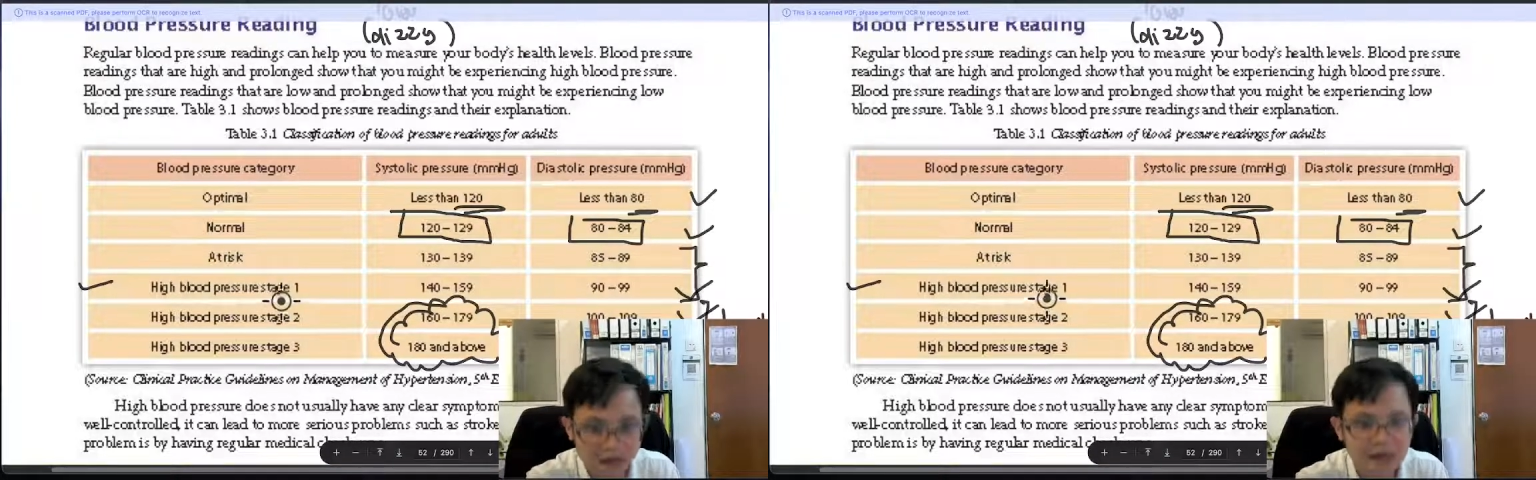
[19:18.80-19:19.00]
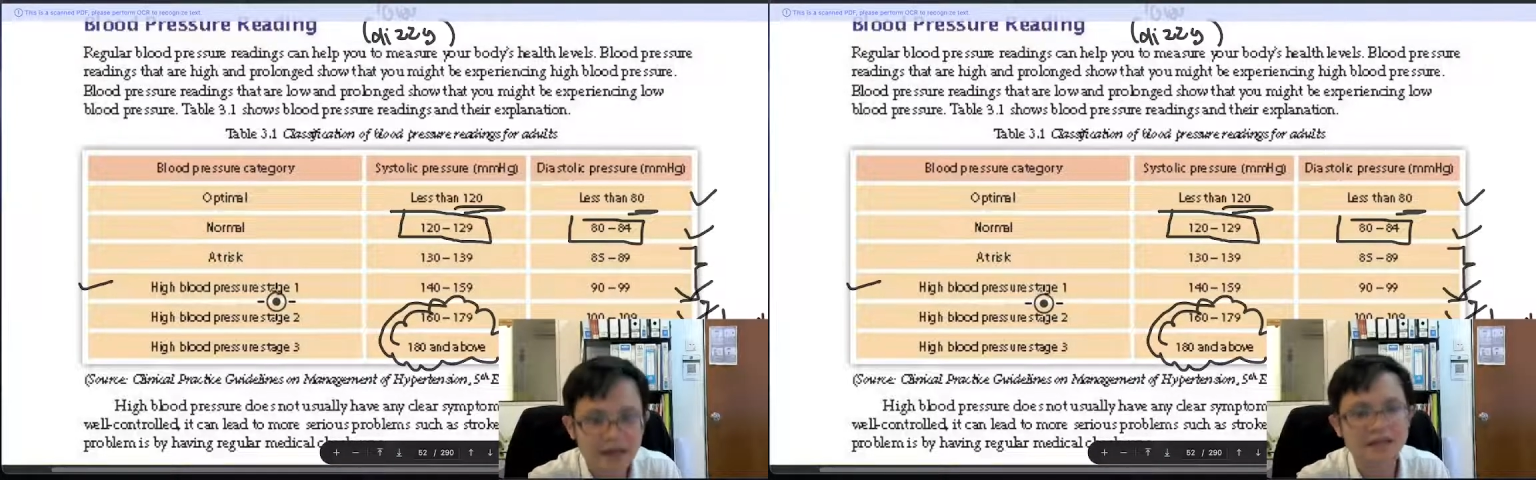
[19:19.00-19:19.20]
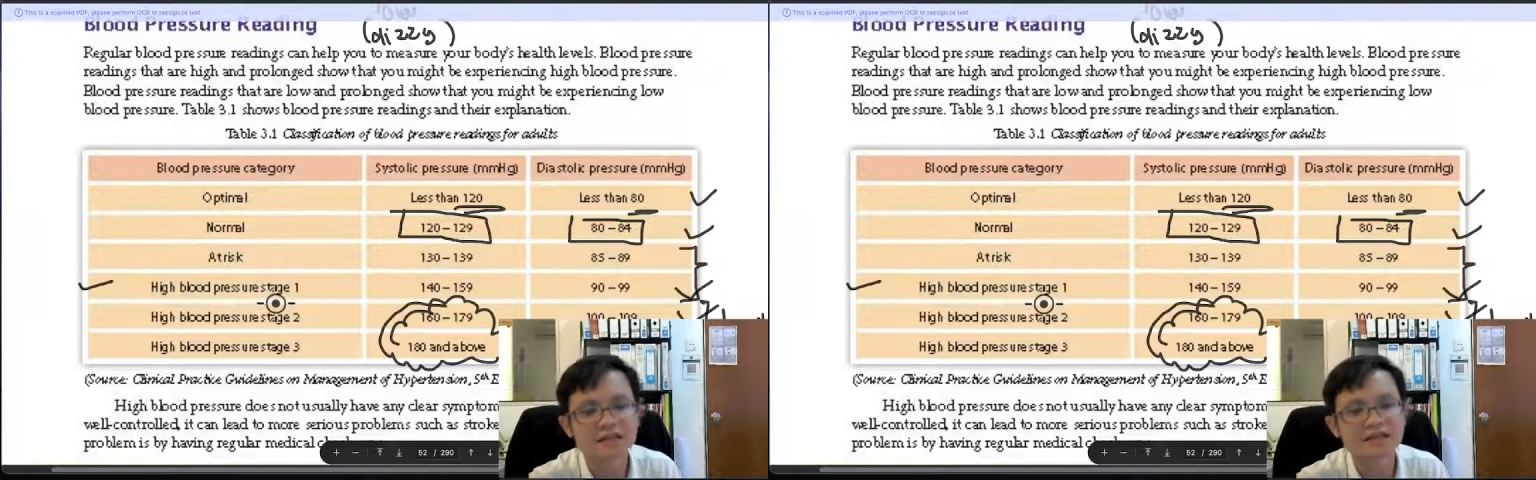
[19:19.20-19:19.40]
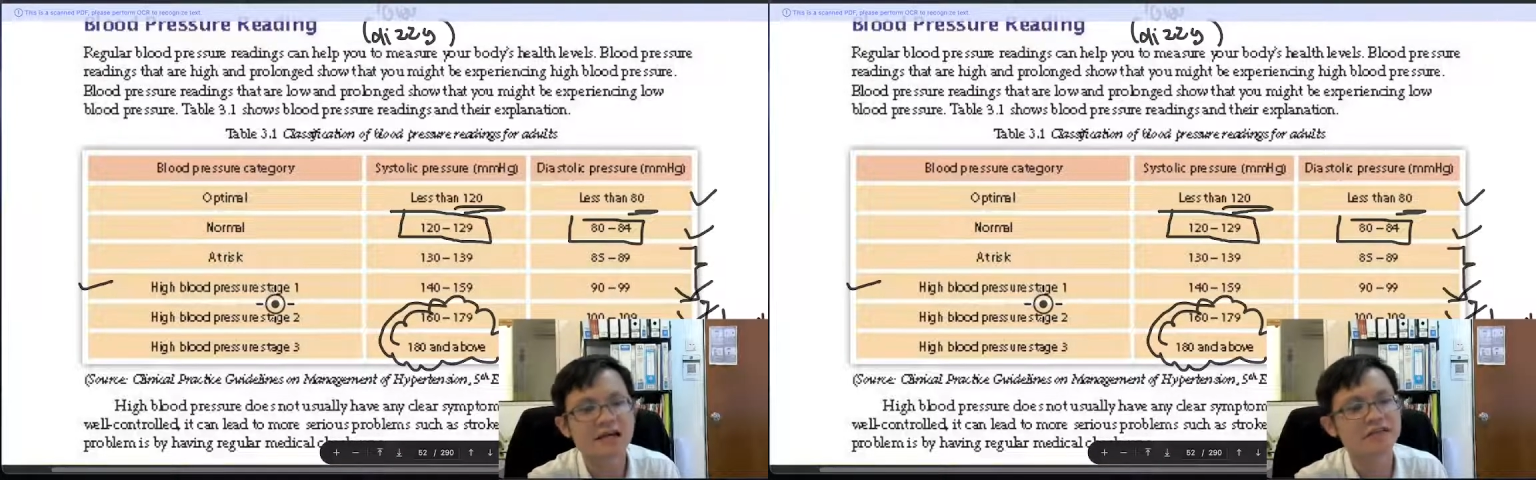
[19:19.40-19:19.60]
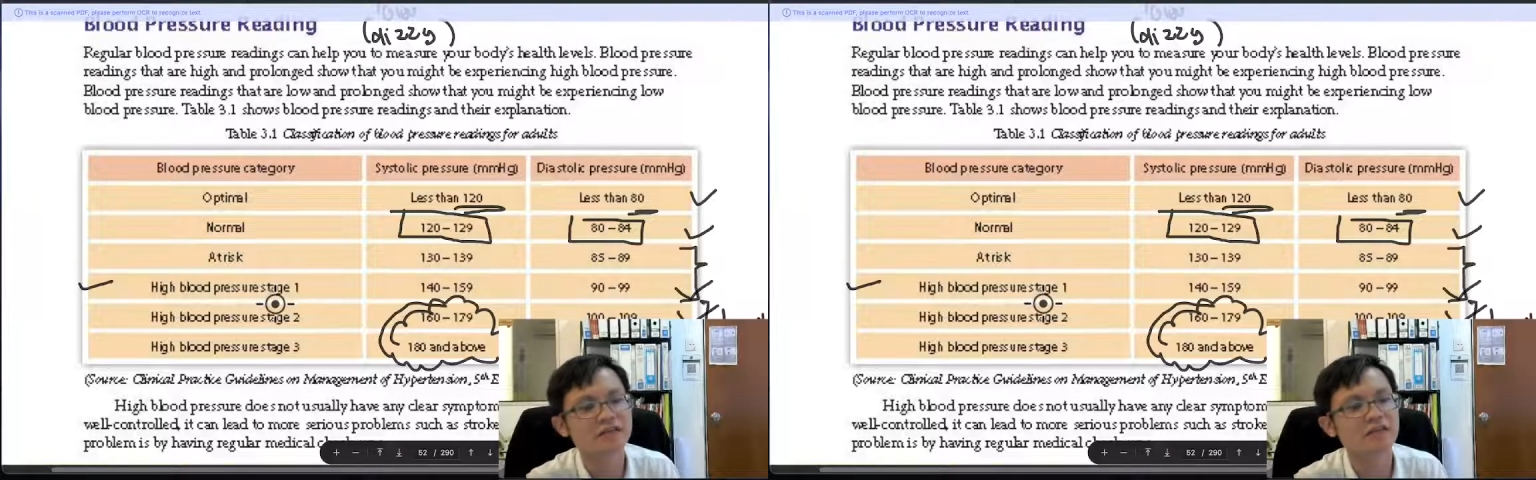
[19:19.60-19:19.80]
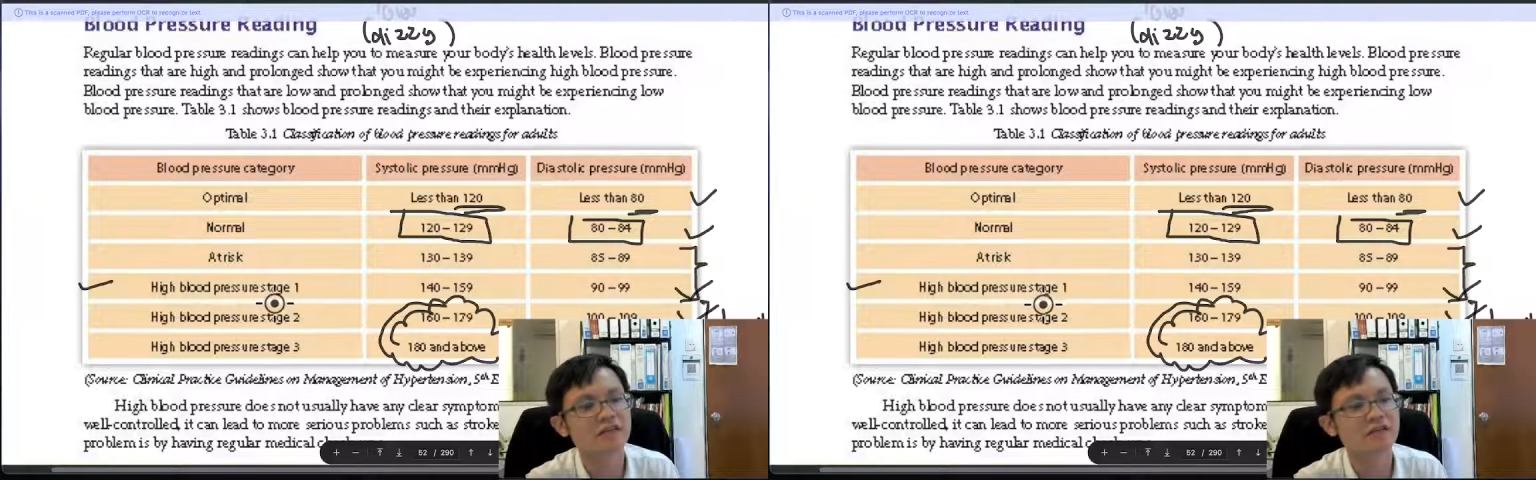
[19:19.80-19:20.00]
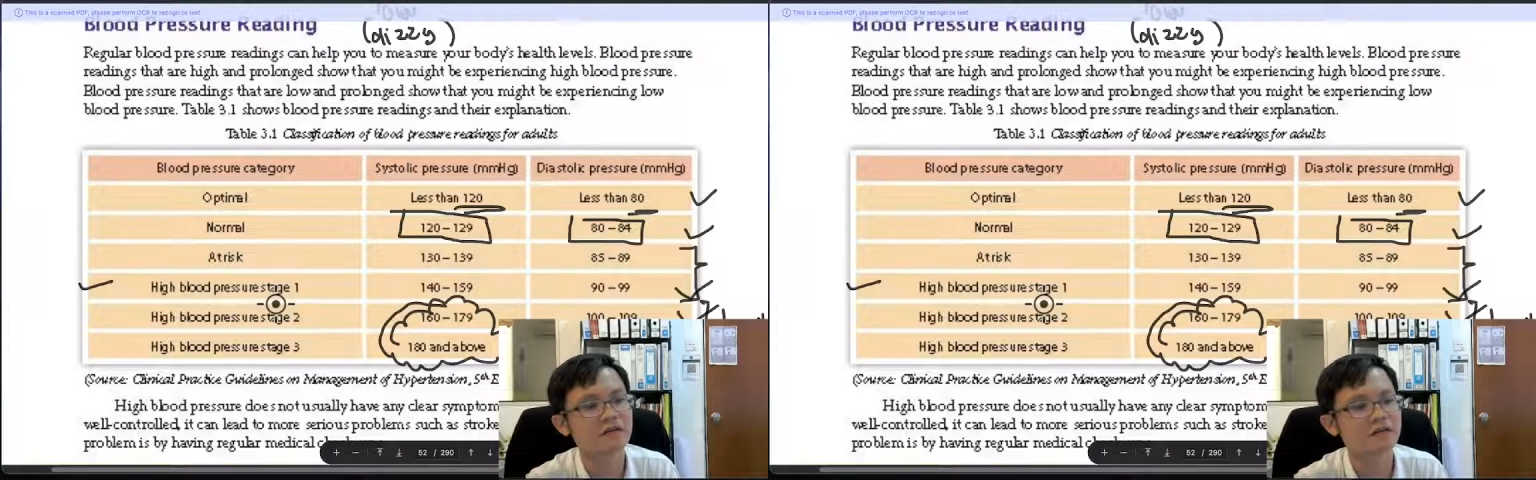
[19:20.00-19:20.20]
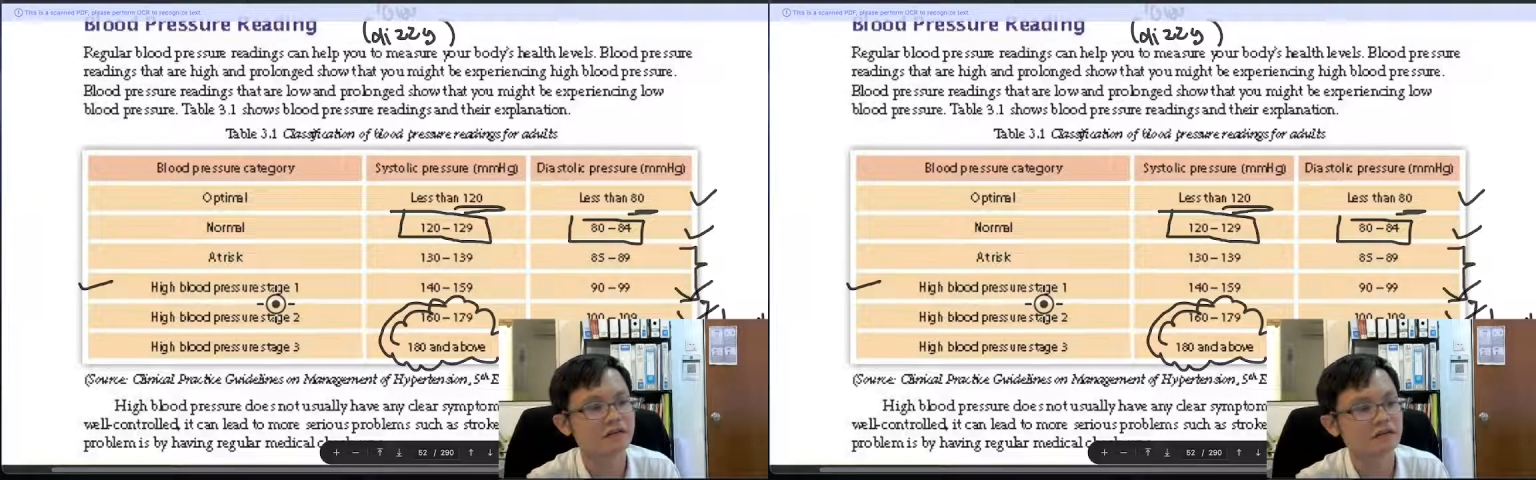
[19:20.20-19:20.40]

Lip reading: exercise lor,